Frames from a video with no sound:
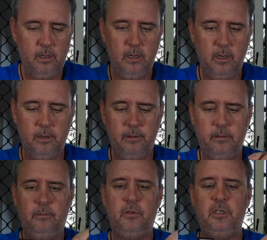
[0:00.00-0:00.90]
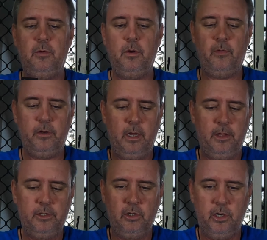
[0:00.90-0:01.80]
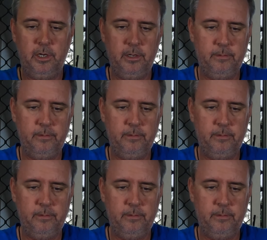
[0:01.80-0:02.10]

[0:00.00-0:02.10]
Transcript: Let's see what I've got on the other side.